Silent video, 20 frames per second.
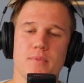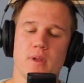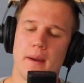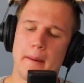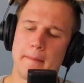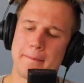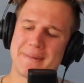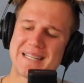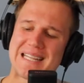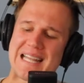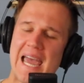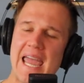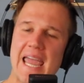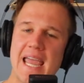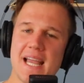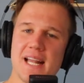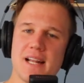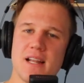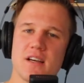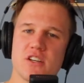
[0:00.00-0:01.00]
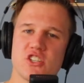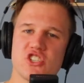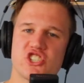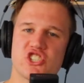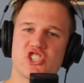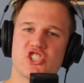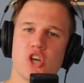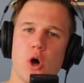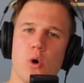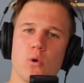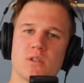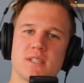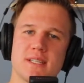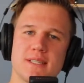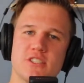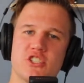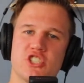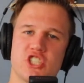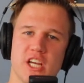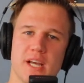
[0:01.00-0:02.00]
plain salty
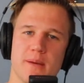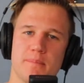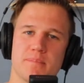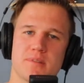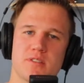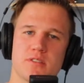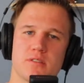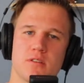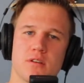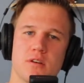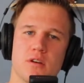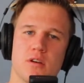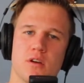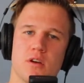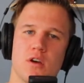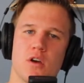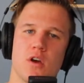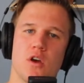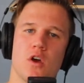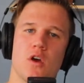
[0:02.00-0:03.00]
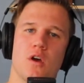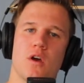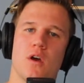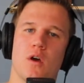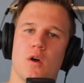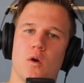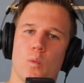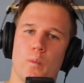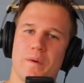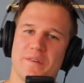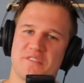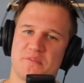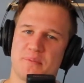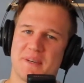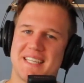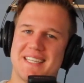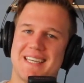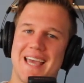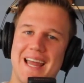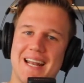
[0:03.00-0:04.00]
chips with
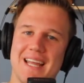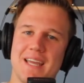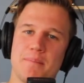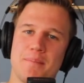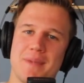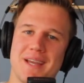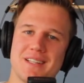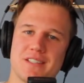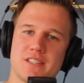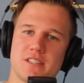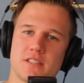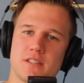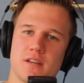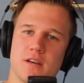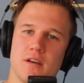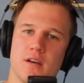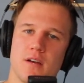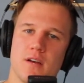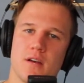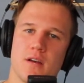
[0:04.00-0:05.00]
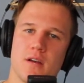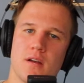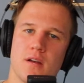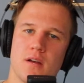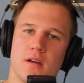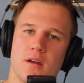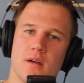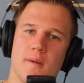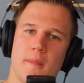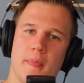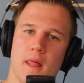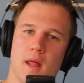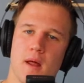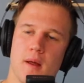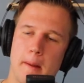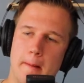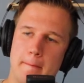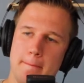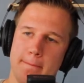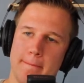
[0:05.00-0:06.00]
spaghetti mince,
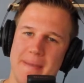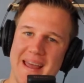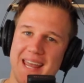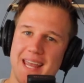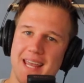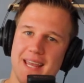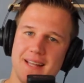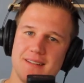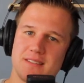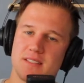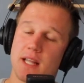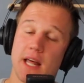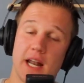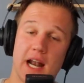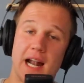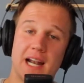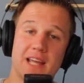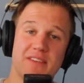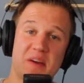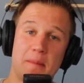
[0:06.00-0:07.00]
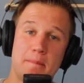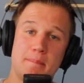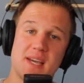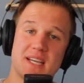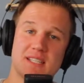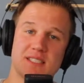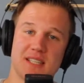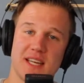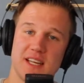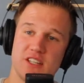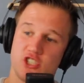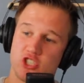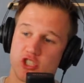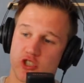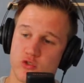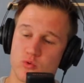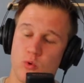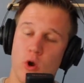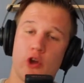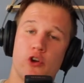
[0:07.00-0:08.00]
beans that aren't even mixed in, just
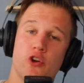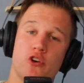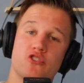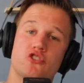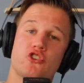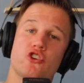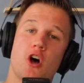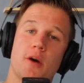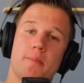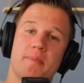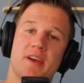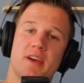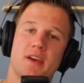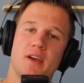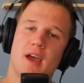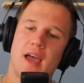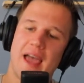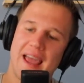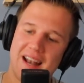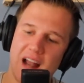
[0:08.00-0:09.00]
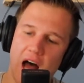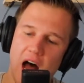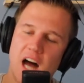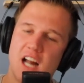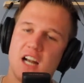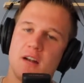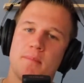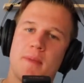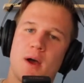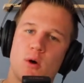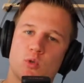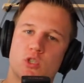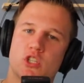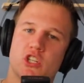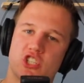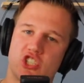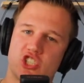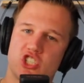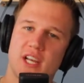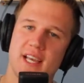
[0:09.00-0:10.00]
thrown on top, and unmelted
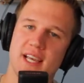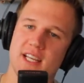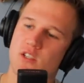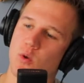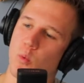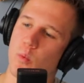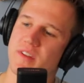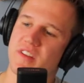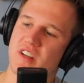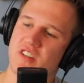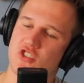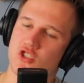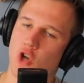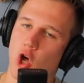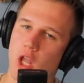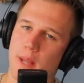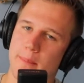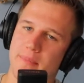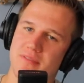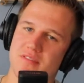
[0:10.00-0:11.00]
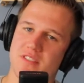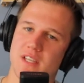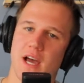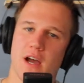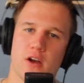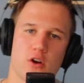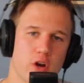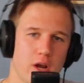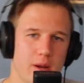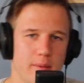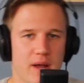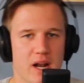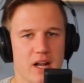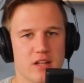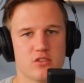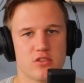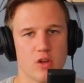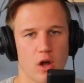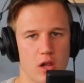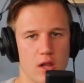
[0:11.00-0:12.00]
cheese with a dollop of sour cream and a
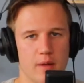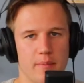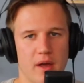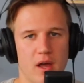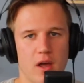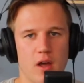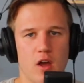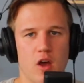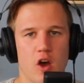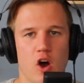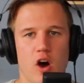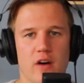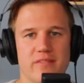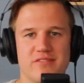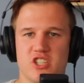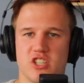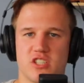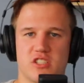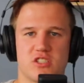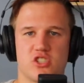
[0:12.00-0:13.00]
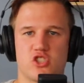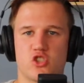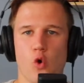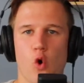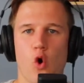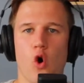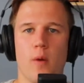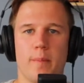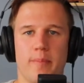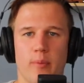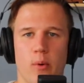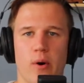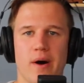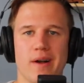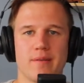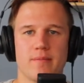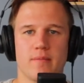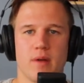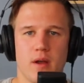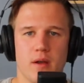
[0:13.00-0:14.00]
dollop of just
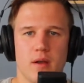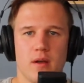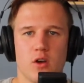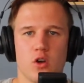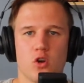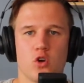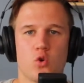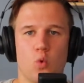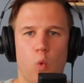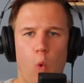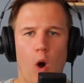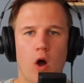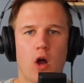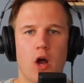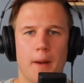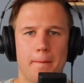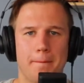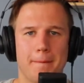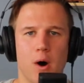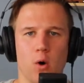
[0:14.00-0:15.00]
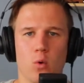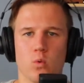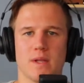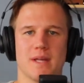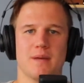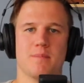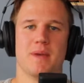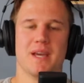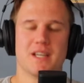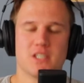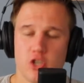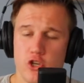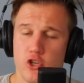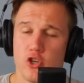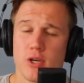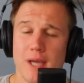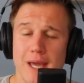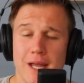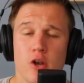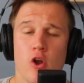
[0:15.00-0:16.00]
store-bought guacamole mix. You
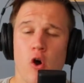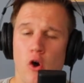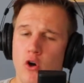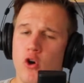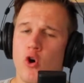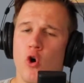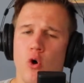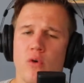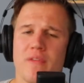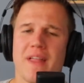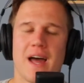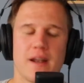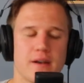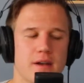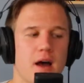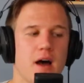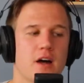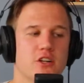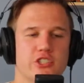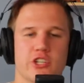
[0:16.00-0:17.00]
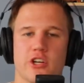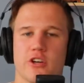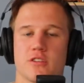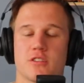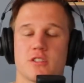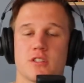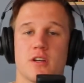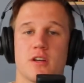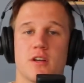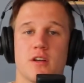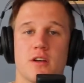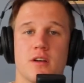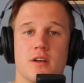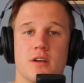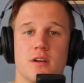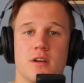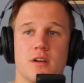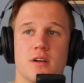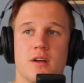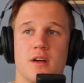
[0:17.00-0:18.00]
cannot call that nachos.
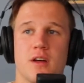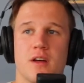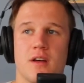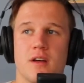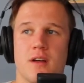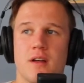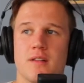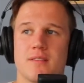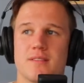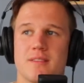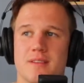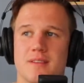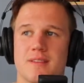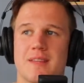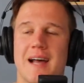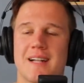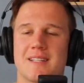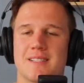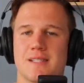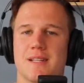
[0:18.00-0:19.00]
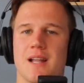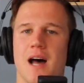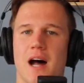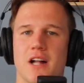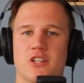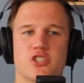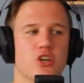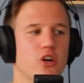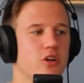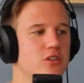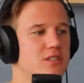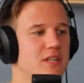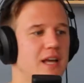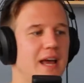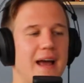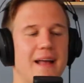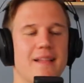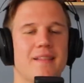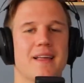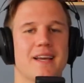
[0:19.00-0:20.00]
That's nachos
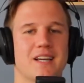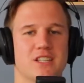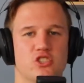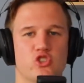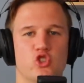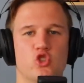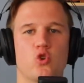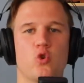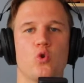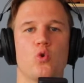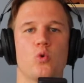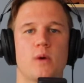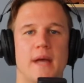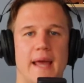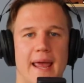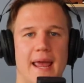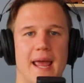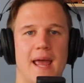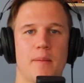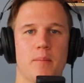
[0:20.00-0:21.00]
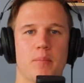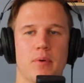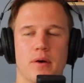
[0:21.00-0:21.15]
at like a school camp.